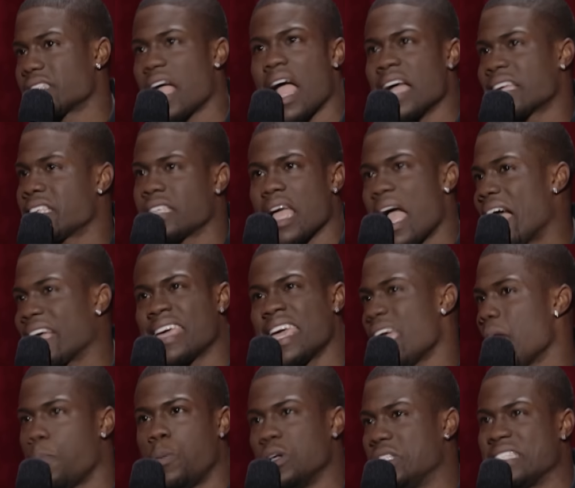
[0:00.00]
I, I
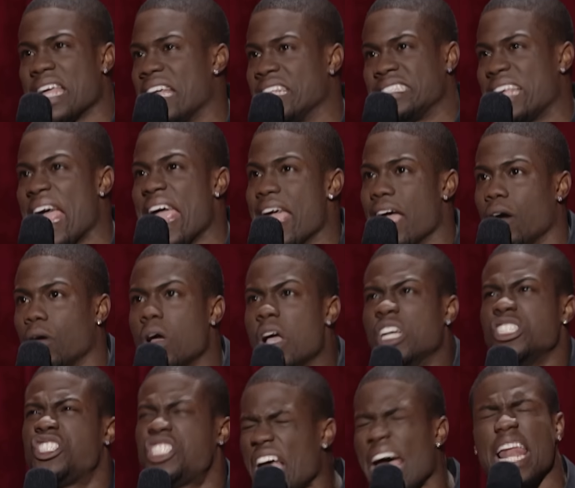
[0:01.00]
can't put that down.
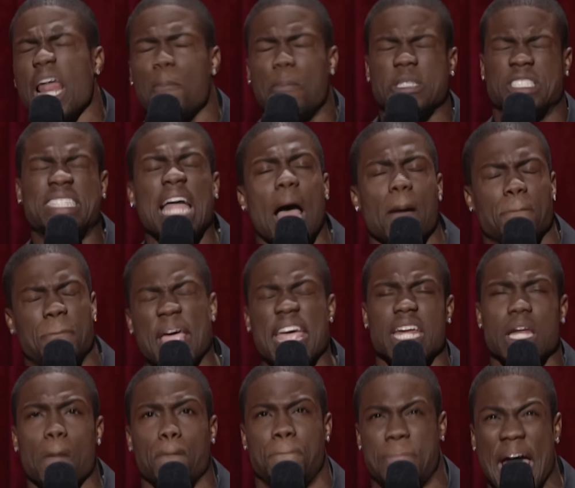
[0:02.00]
Shut up and stop
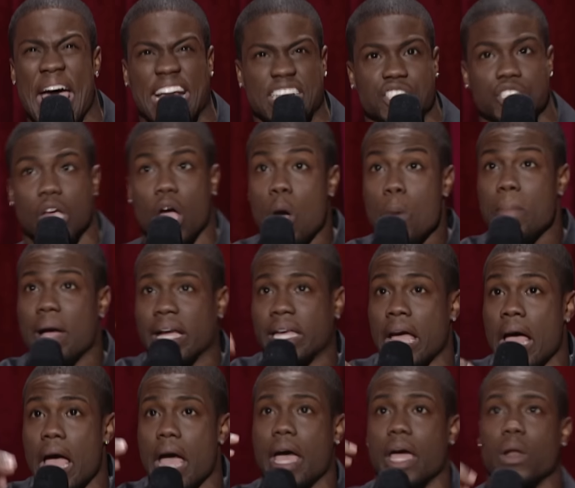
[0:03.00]
being a bitch. Oh my
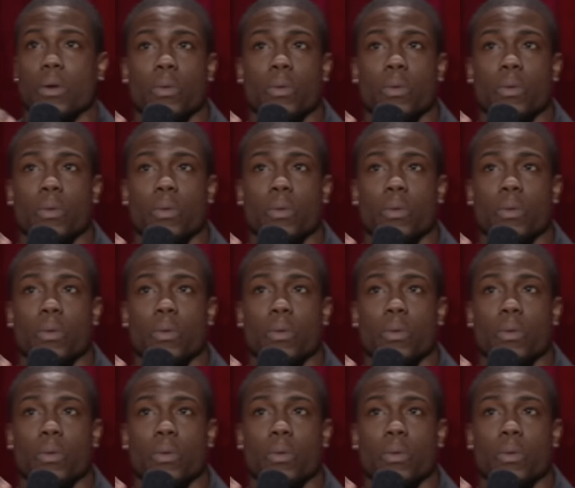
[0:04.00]
God.